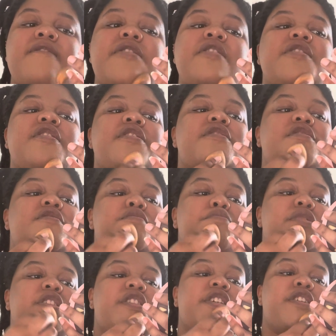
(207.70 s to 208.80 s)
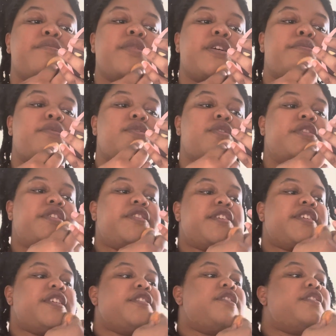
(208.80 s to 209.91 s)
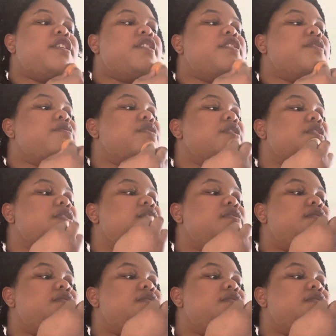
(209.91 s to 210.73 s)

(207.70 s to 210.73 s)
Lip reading: It is blurring my pores like it said it would.